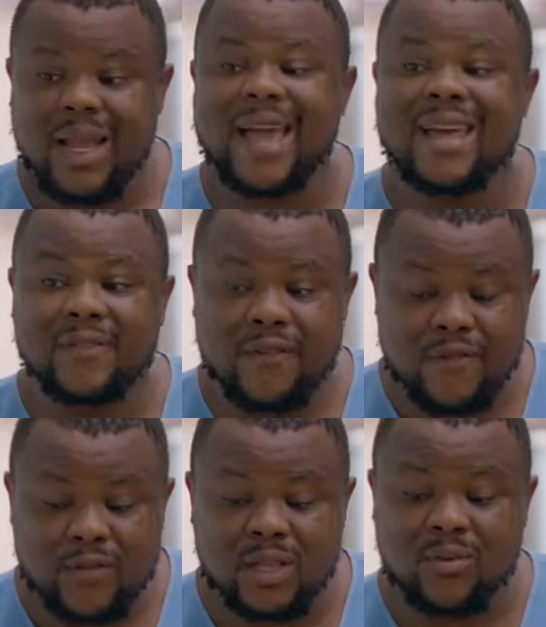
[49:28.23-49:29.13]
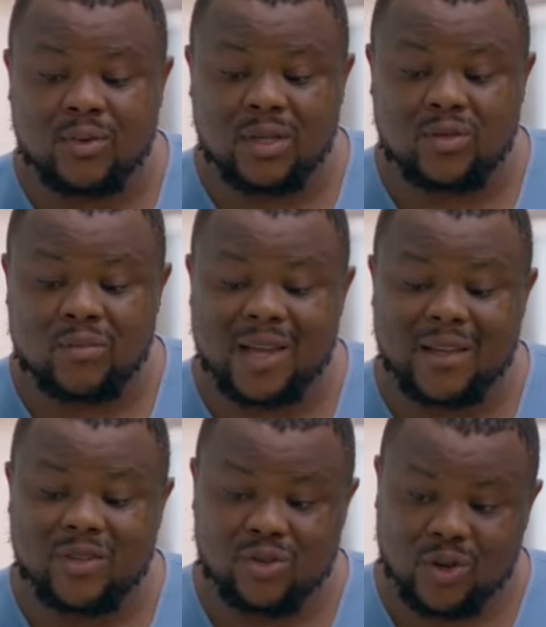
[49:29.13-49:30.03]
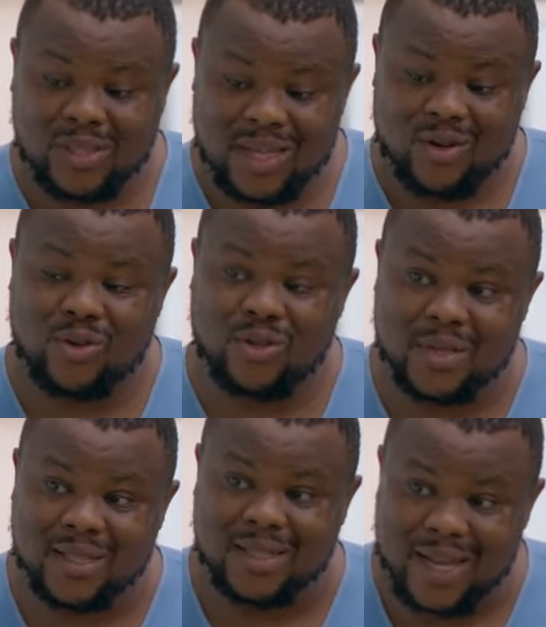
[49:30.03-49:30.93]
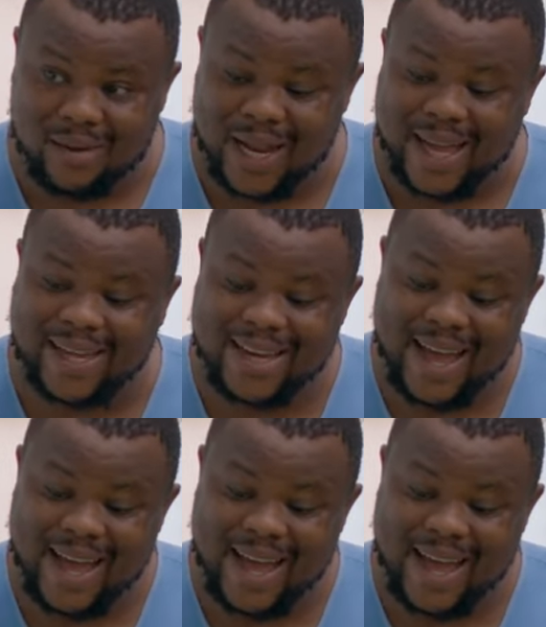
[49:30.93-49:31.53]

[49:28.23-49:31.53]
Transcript: Like 8 fufu with a egusi soup. Make sure say goat meat to them, like